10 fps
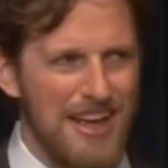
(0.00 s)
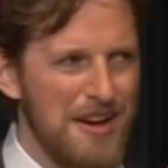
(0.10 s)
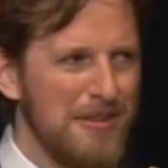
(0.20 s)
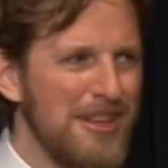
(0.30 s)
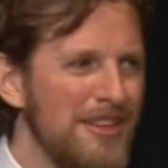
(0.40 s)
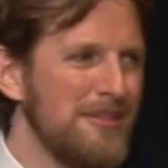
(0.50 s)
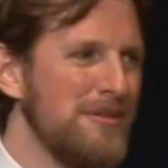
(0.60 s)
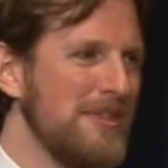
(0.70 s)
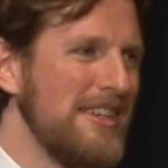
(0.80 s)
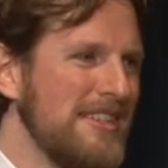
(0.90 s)
One of the other
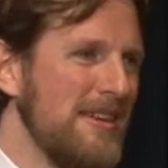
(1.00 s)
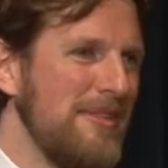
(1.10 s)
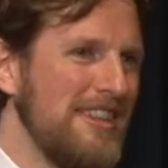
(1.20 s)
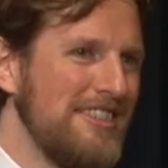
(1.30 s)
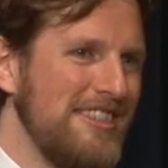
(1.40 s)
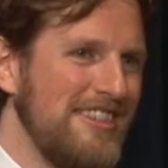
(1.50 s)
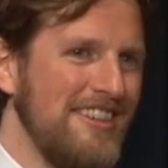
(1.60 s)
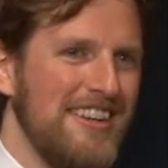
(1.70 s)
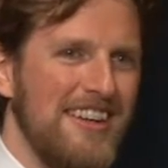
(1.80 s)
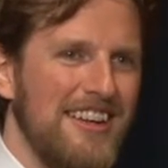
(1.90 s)
cool things coming this year
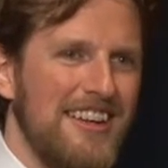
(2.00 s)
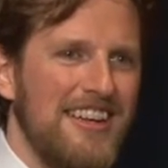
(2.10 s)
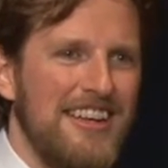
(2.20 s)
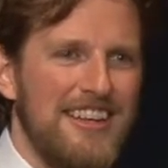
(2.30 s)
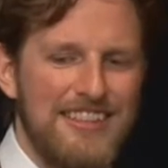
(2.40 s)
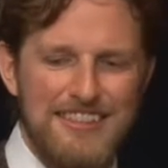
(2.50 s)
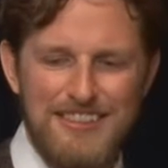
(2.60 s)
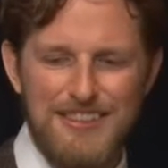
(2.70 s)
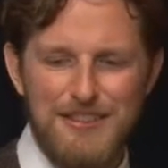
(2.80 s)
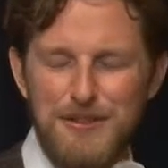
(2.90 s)

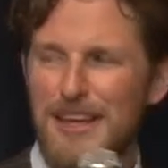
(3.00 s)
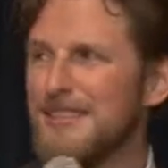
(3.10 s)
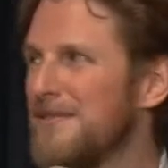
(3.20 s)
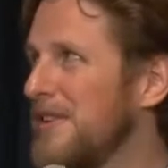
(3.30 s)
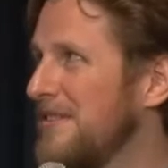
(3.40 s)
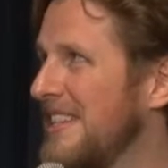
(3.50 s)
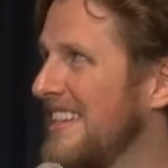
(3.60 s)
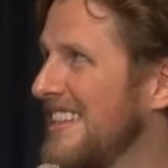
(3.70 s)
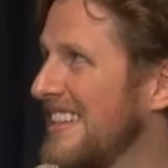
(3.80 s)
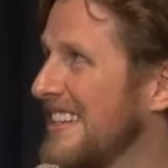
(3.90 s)
is two thousand
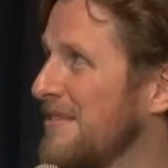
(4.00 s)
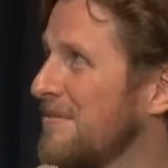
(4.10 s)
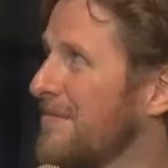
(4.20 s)
fifteen theme.